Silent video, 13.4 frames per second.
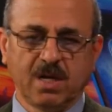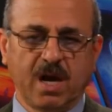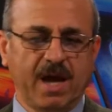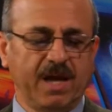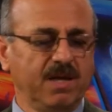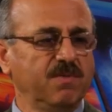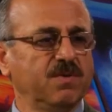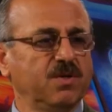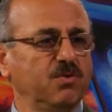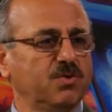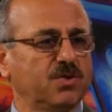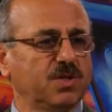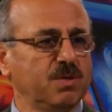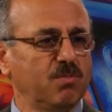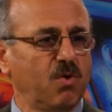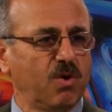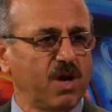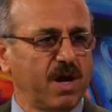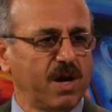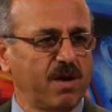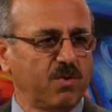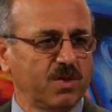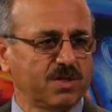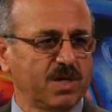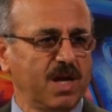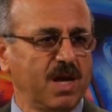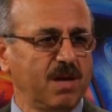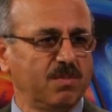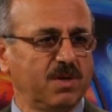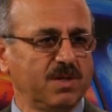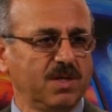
And even you see Maulana was able,